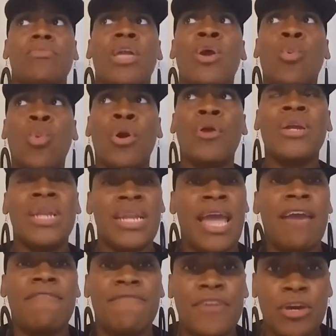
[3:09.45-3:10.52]
and working in
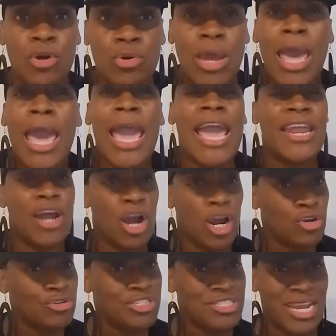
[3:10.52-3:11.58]
that field and
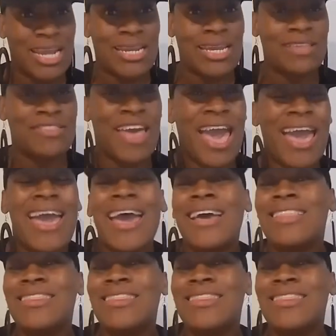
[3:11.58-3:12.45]
understanding that